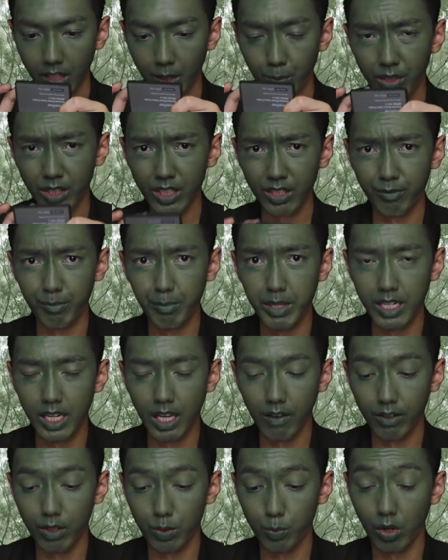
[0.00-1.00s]
I wonder if
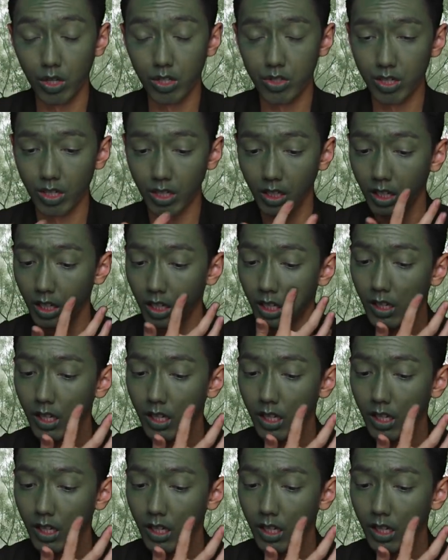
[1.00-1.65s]
MINDEF is watching.